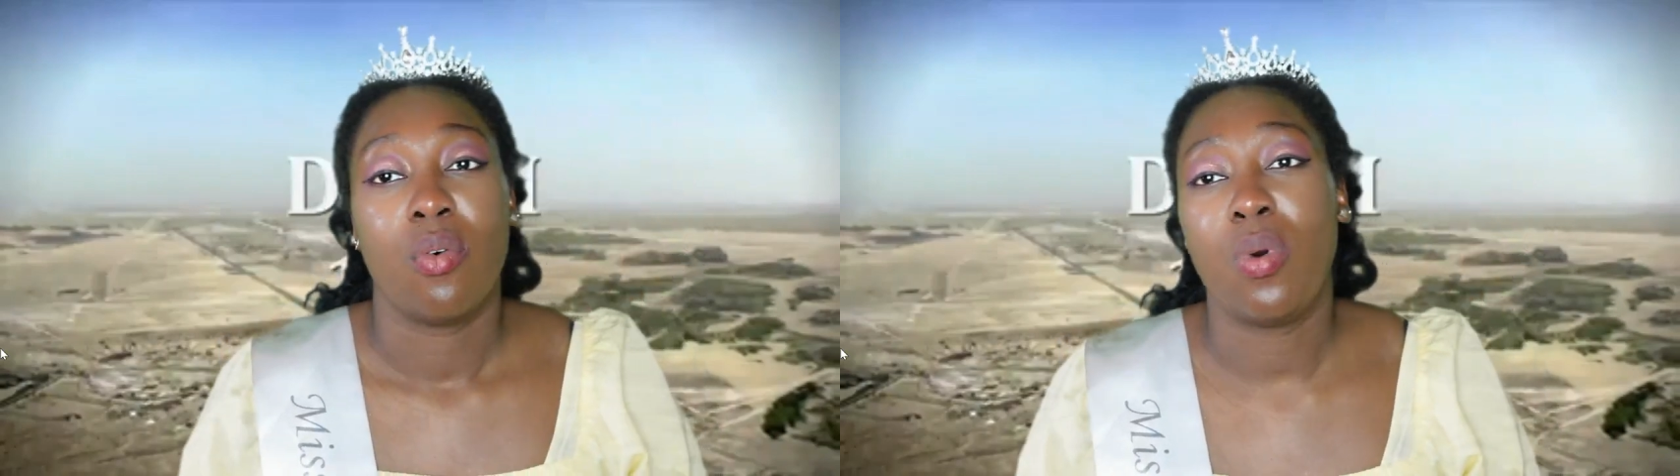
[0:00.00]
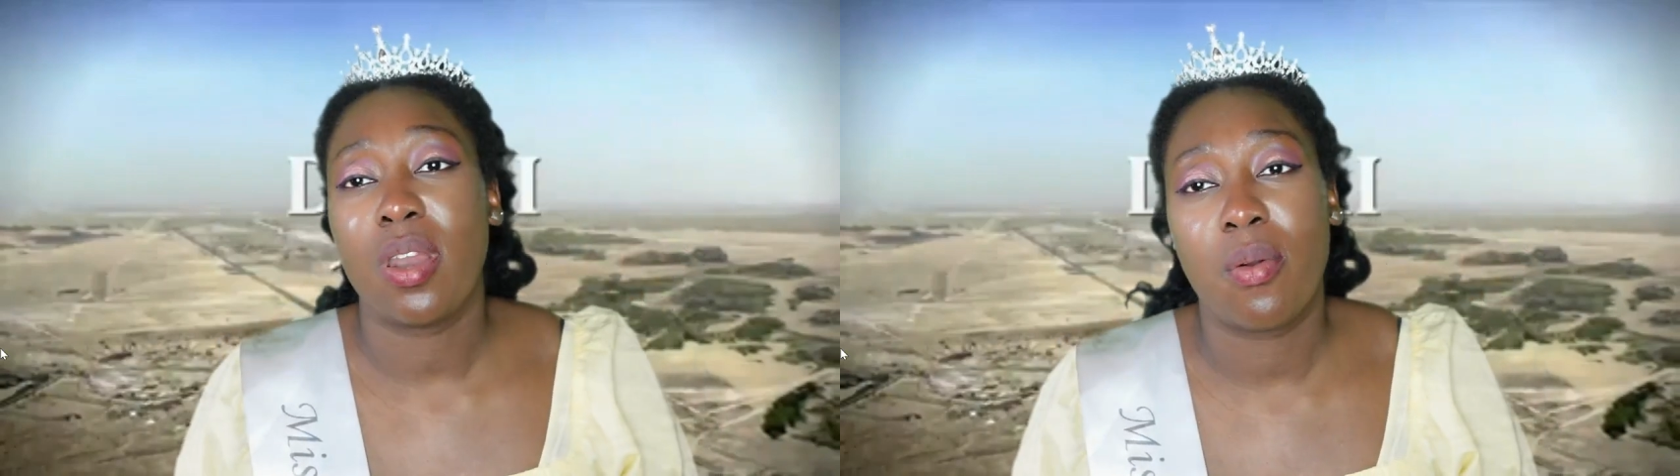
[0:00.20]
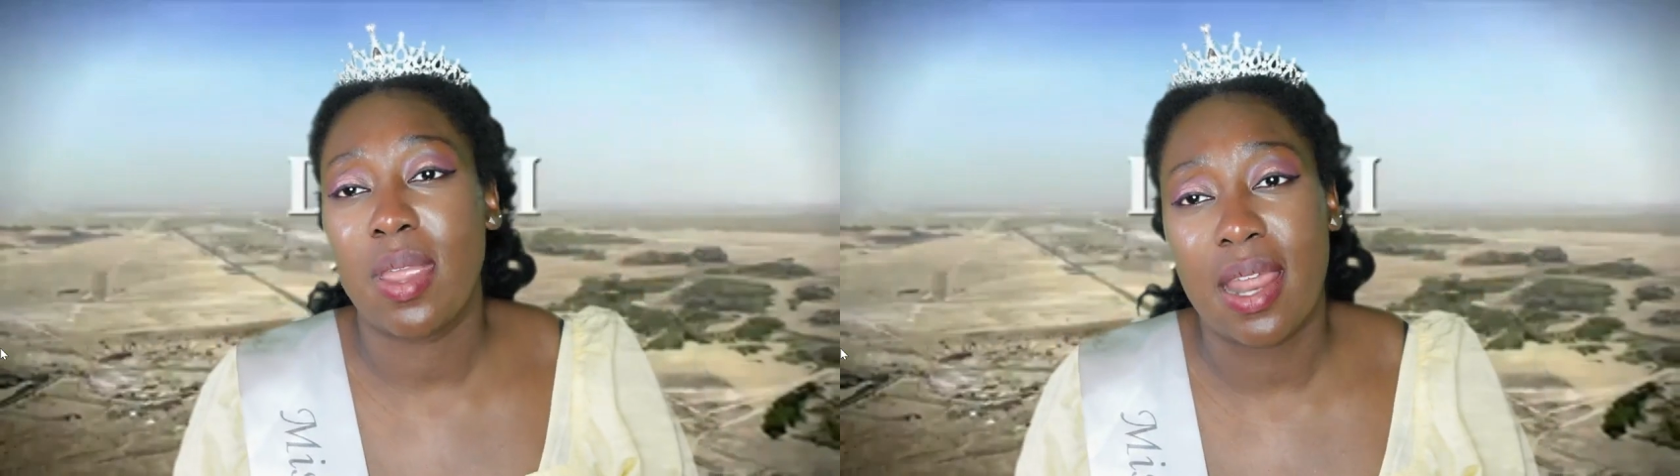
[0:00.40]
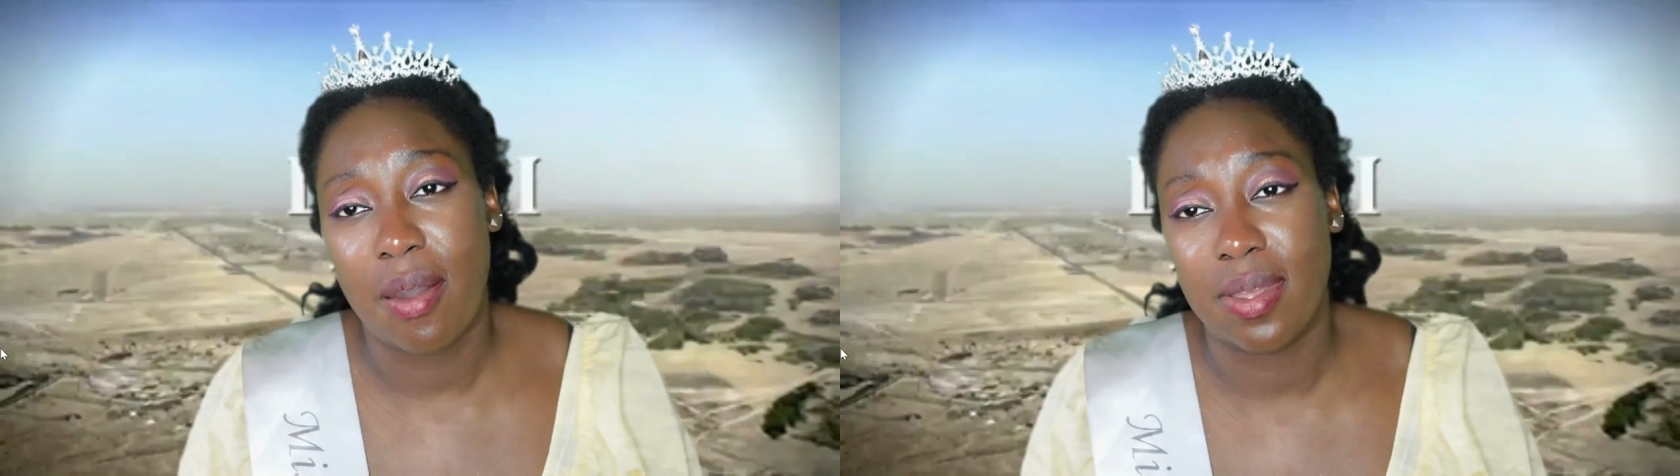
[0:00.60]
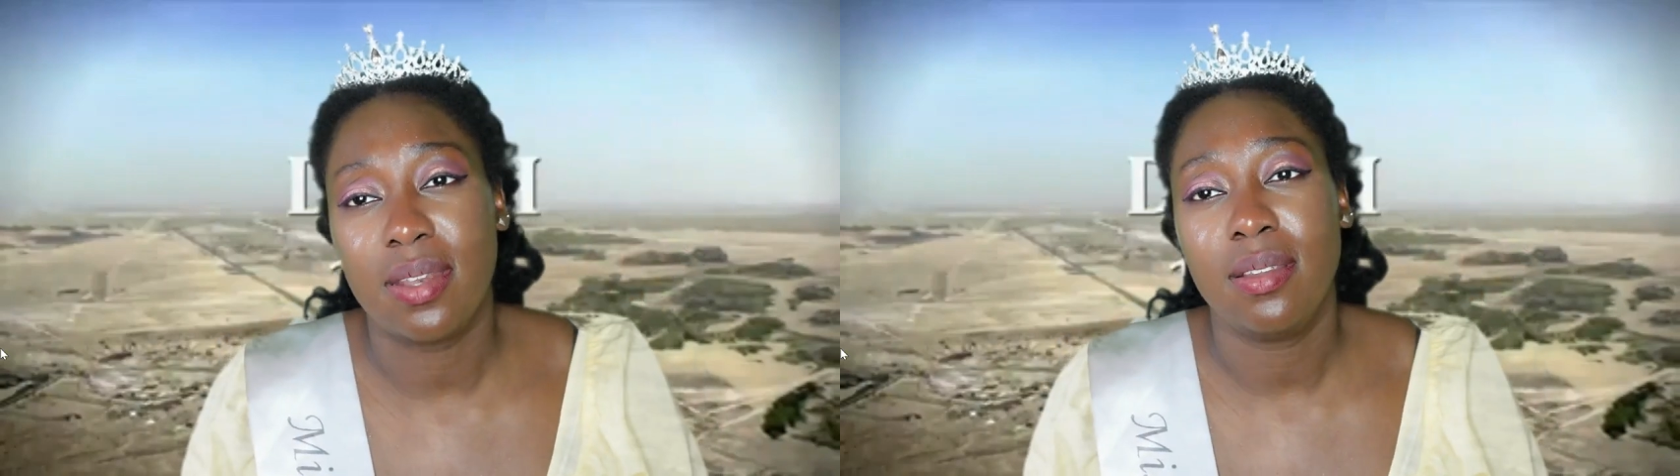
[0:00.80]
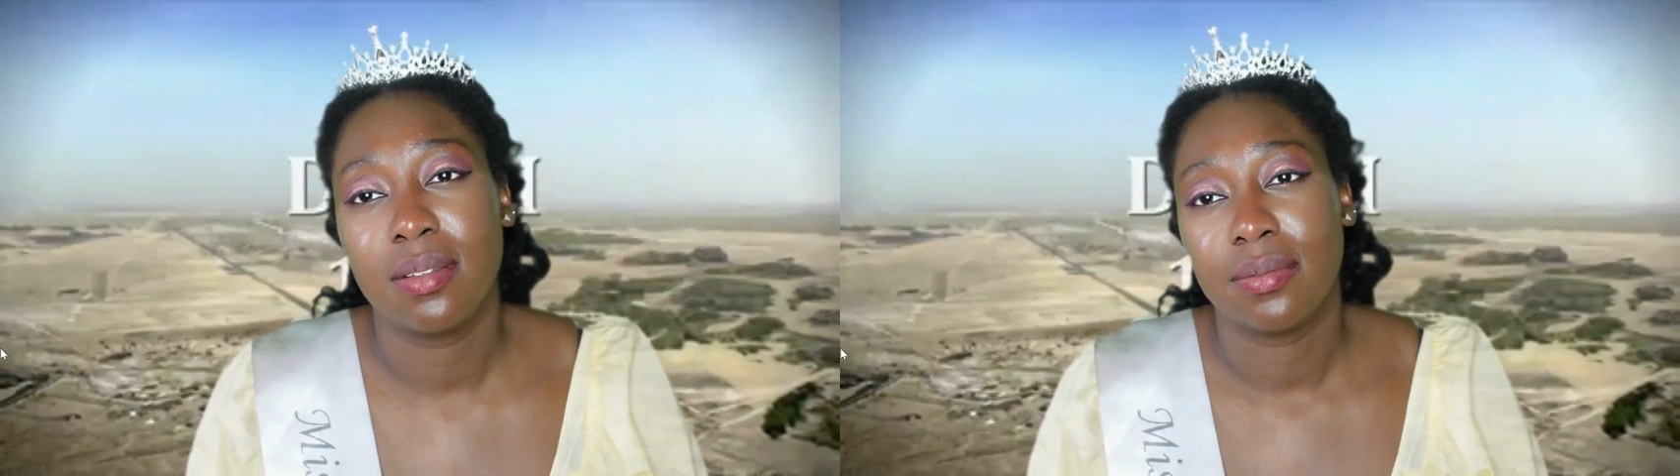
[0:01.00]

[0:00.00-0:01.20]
What are we now in?